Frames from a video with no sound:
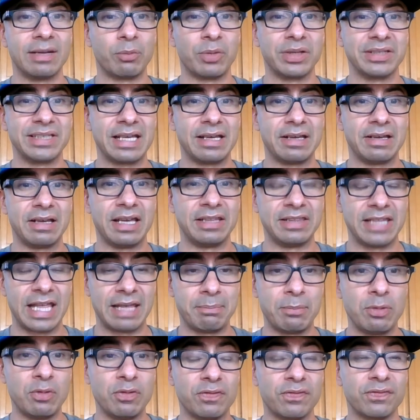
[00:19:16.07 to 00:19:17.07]
and when they and
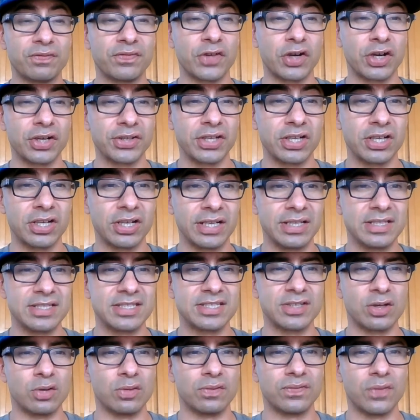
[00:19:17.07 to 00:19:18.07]
they move further and
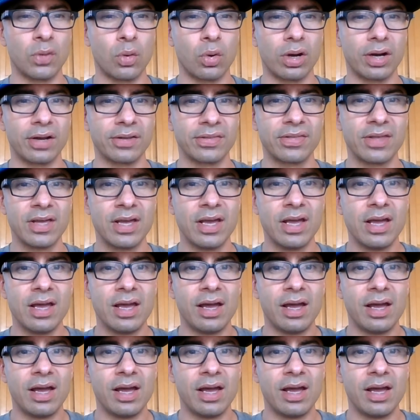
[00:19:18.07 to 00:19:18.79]
so forth,